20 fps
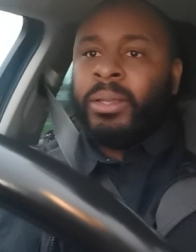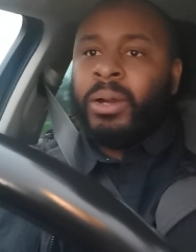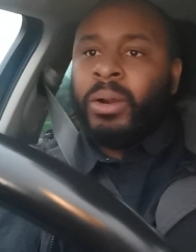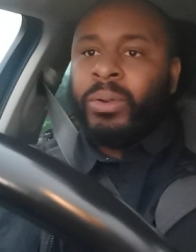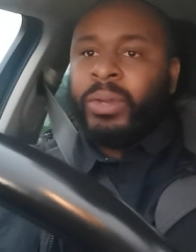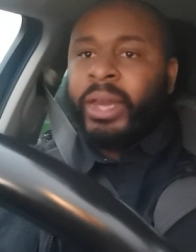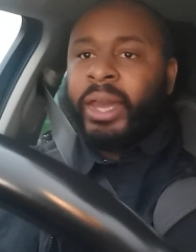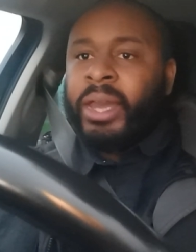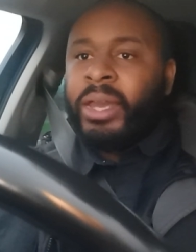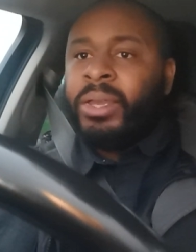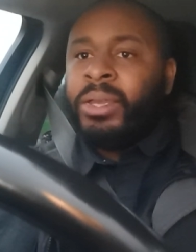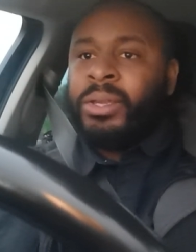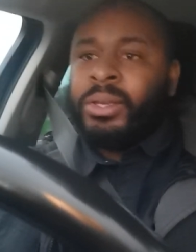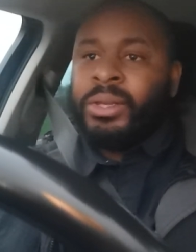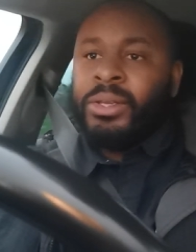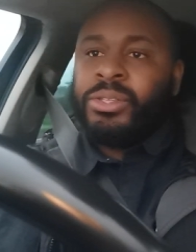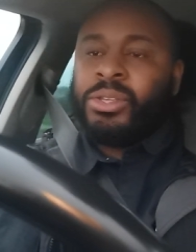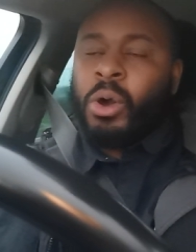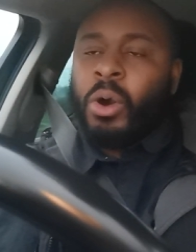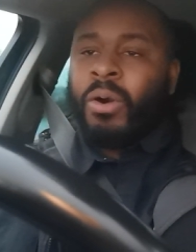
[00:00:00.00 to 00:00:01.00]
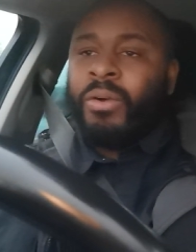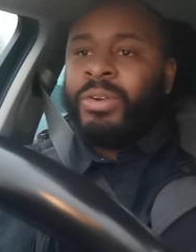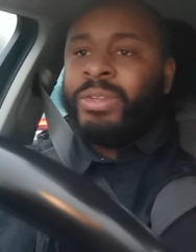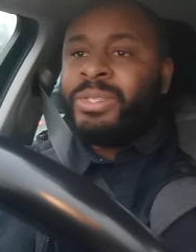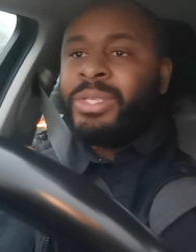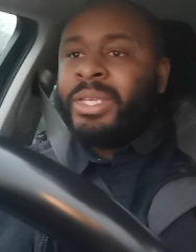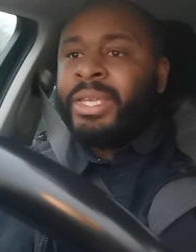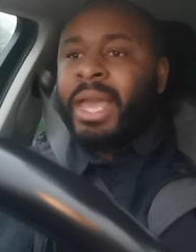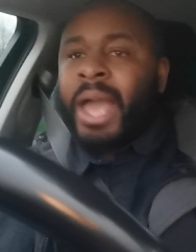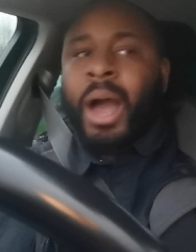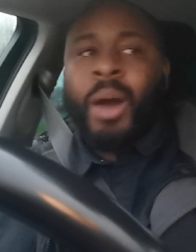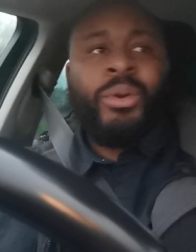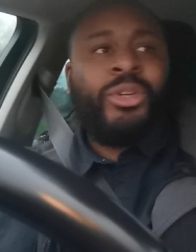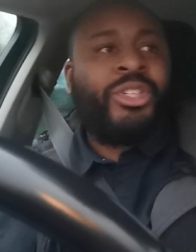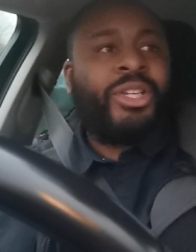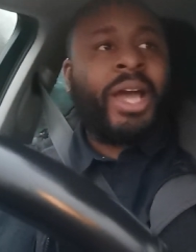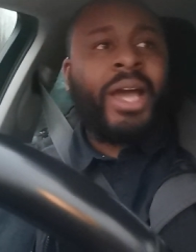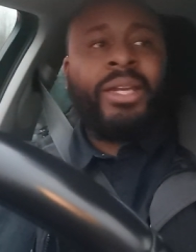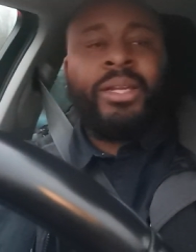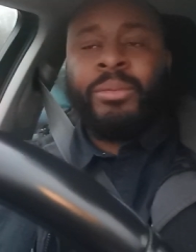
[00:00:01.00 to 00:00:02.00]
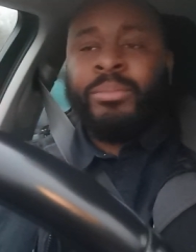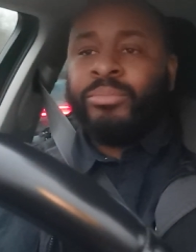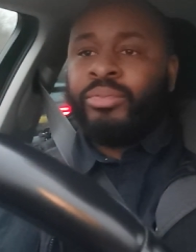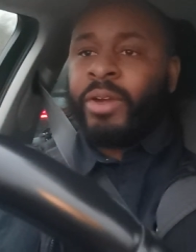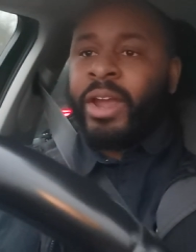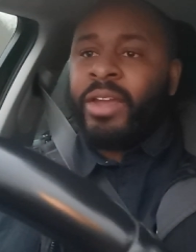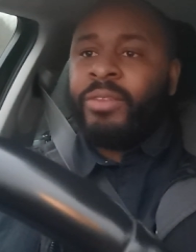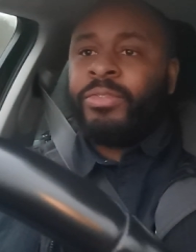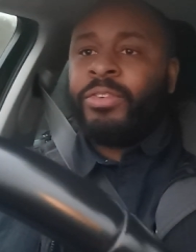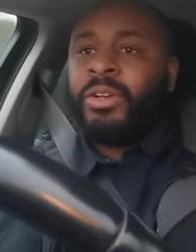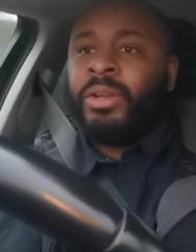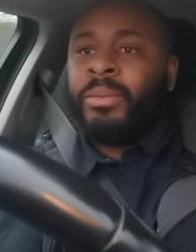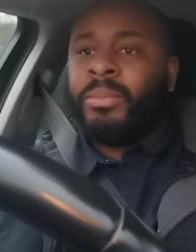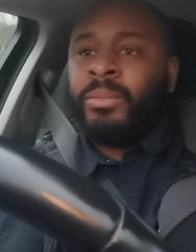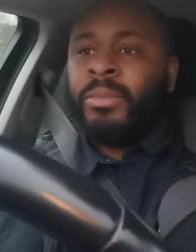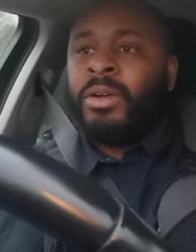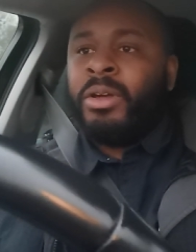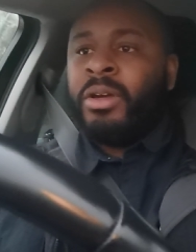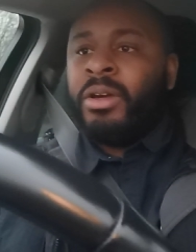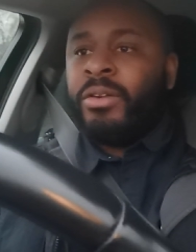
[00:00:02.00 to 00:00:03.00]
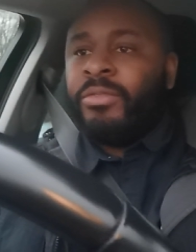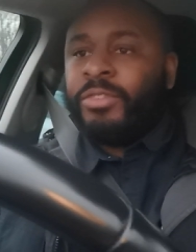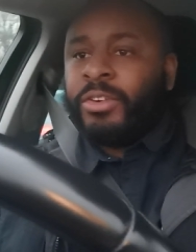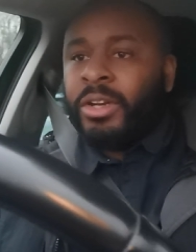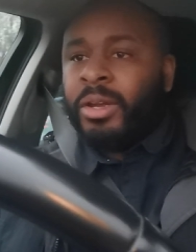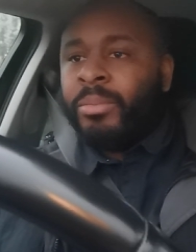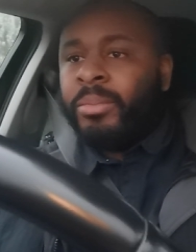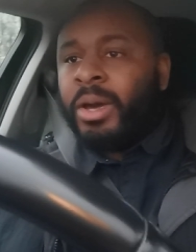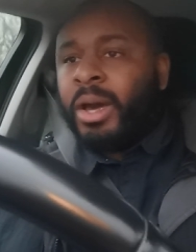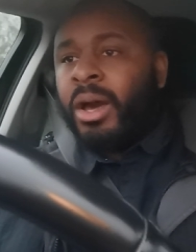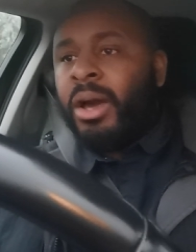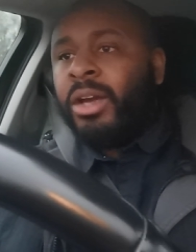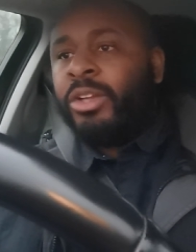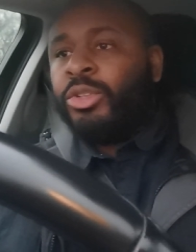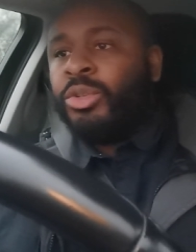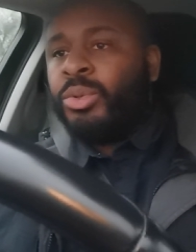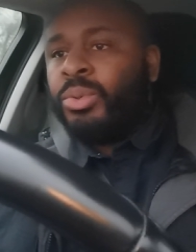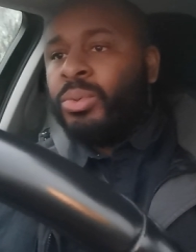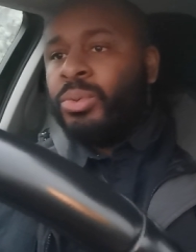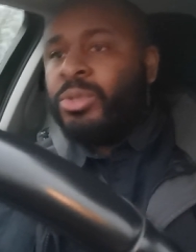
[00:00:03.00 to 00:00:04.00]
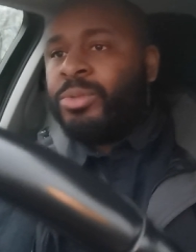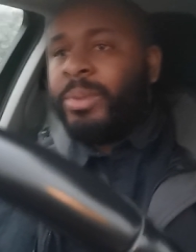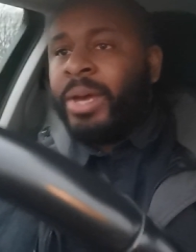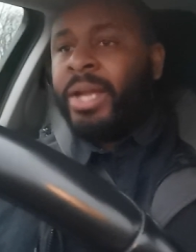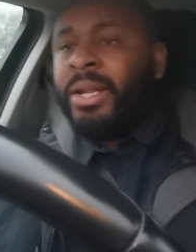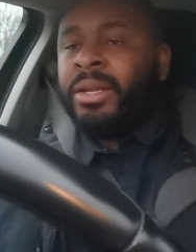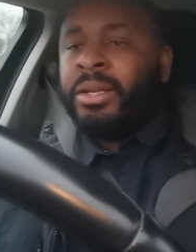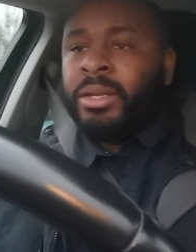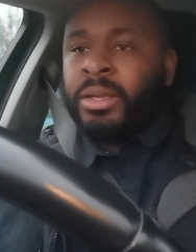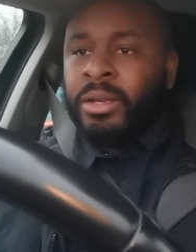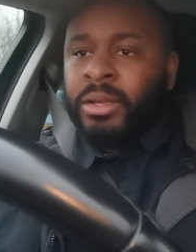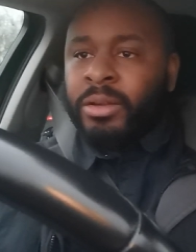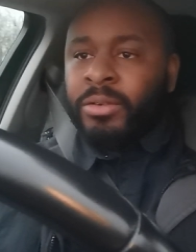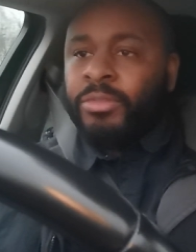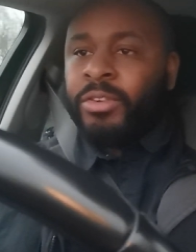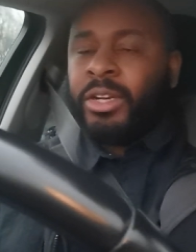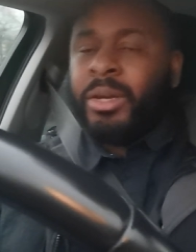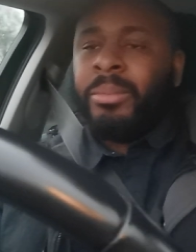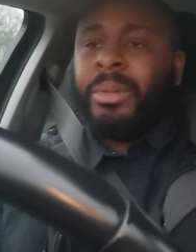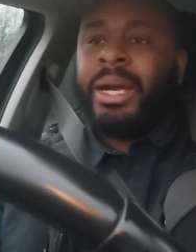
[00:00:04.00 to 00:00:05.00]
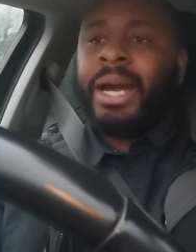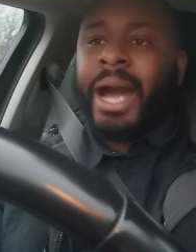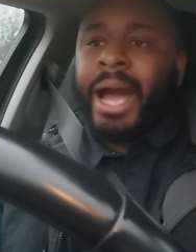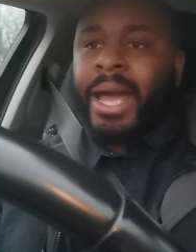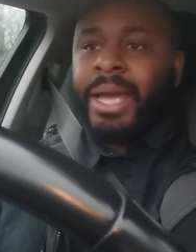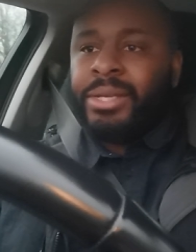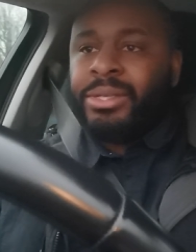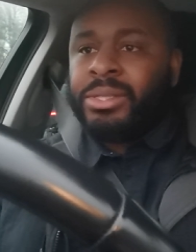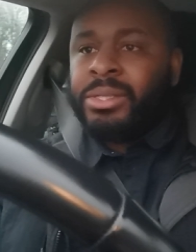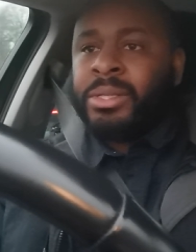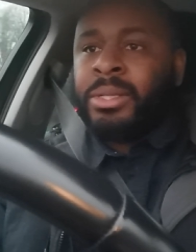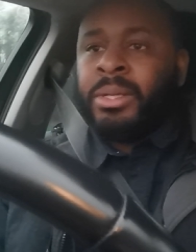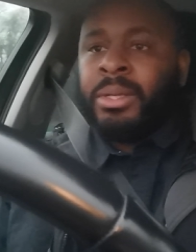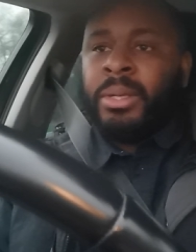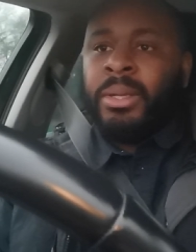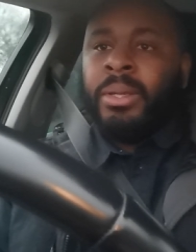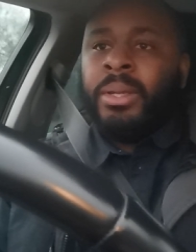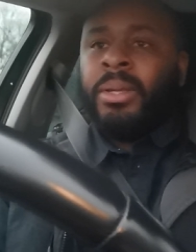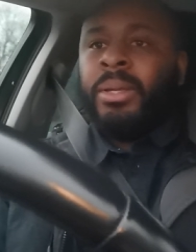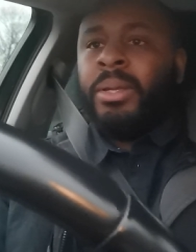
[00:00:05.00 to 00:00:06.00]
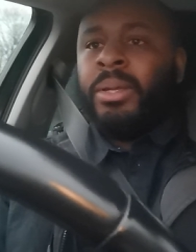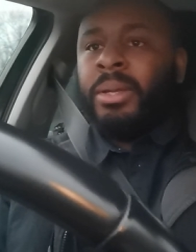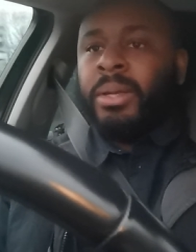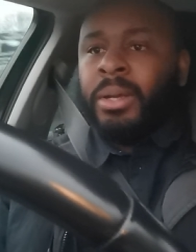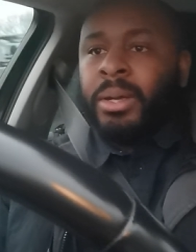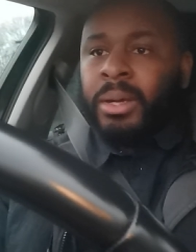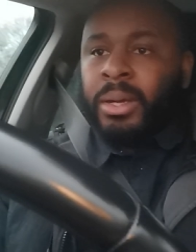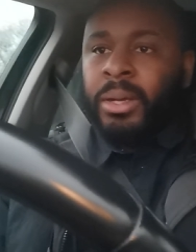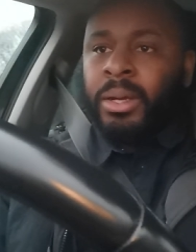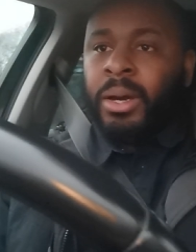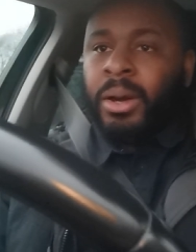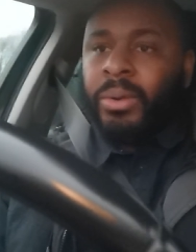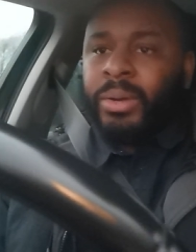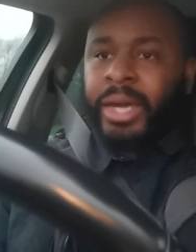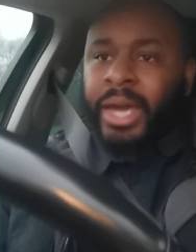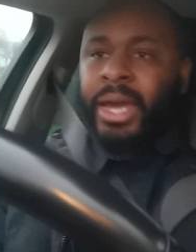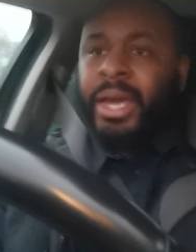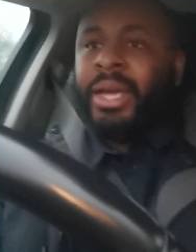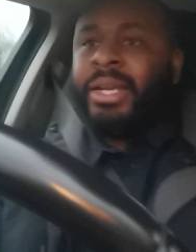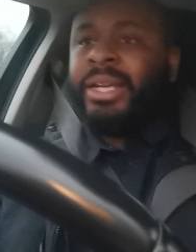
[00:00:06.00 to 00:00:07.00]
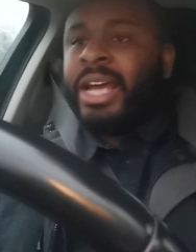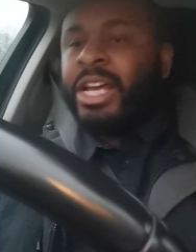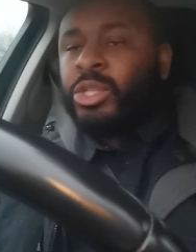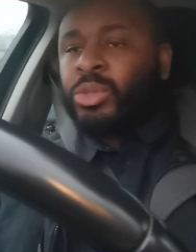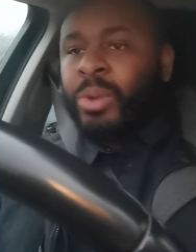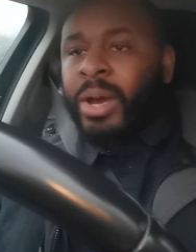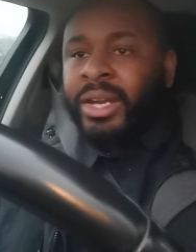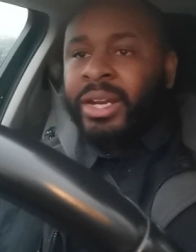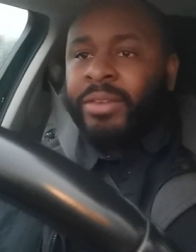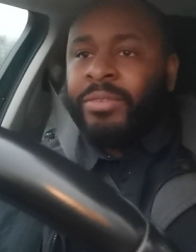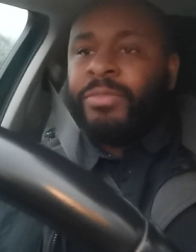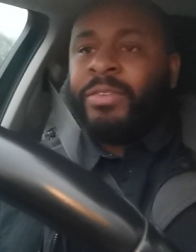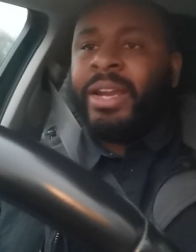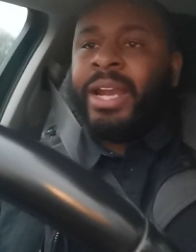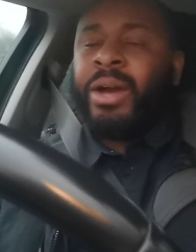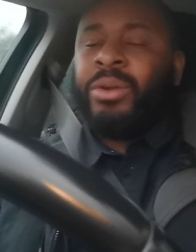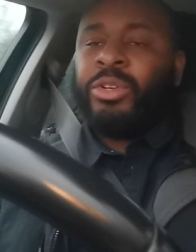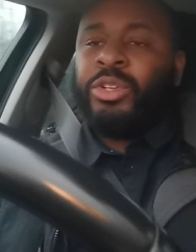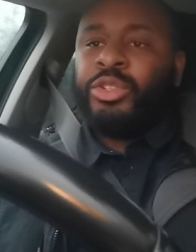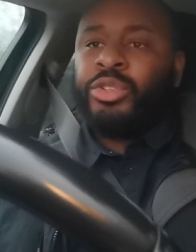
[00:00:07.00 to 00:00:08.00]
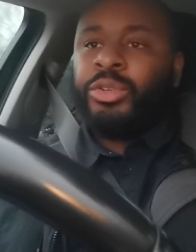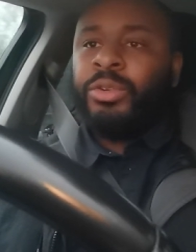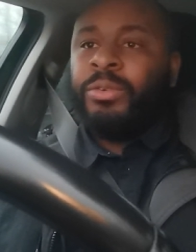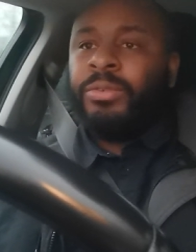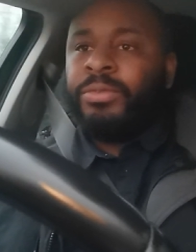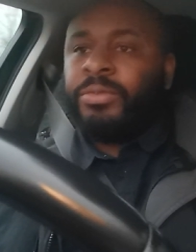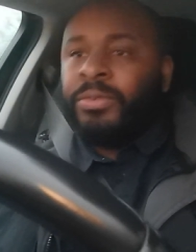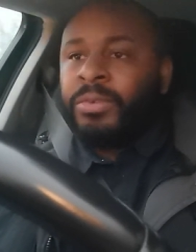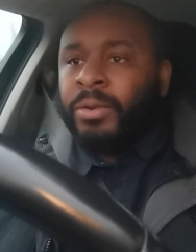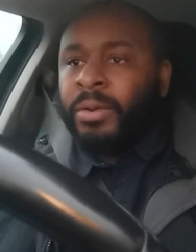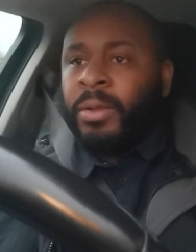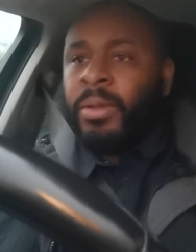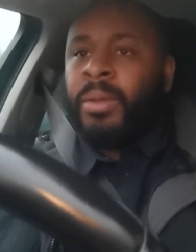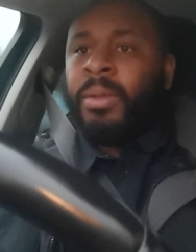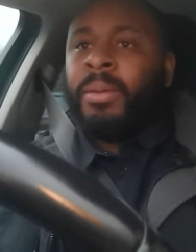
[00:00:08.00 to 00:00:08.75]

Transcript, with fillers: Okay? So obviously Yahawashi didn't pray for them, for them uh, dudes, man. For them guys. Okay? And that's why they fed out the truth.